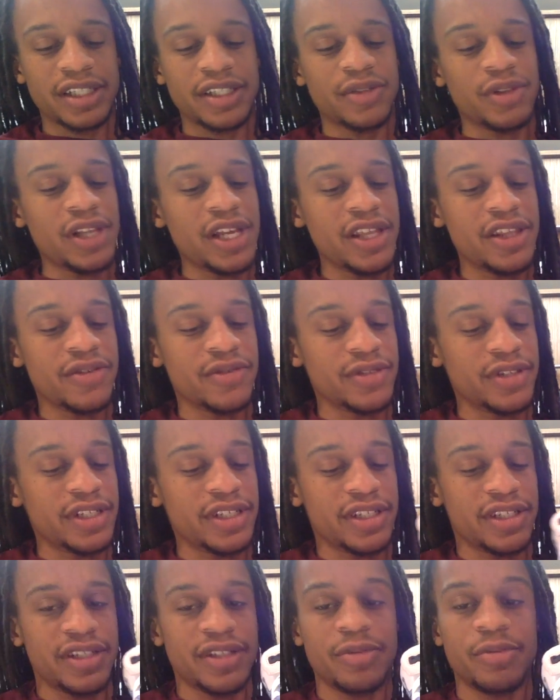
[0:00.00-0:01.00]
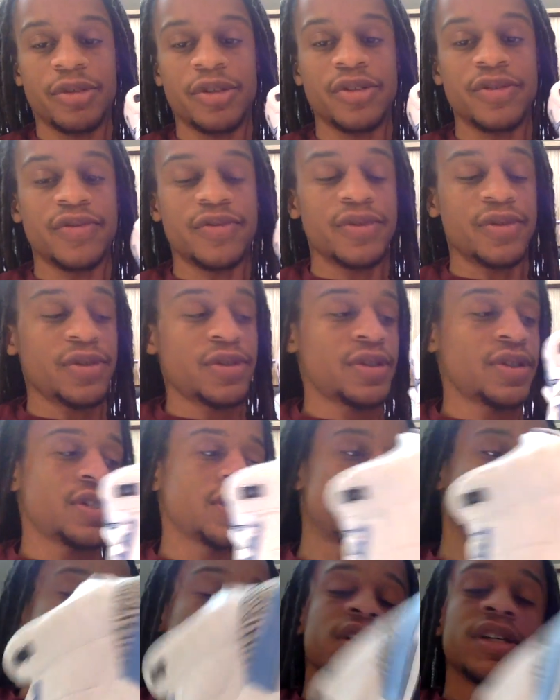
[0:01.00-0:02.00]
The leather on this is beautiful.
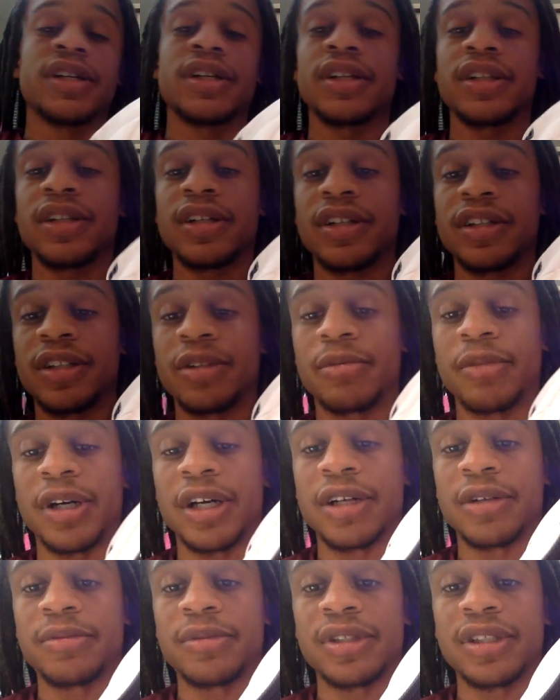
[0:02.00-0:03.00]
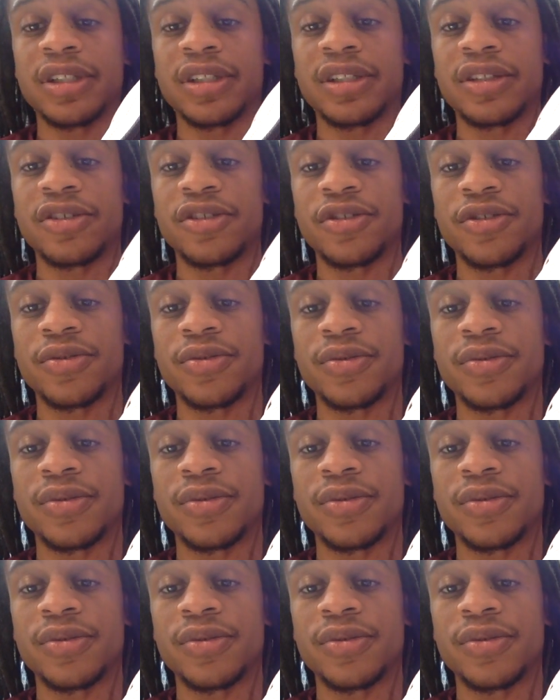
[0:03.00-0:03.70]
Look at the bottom of this shoe.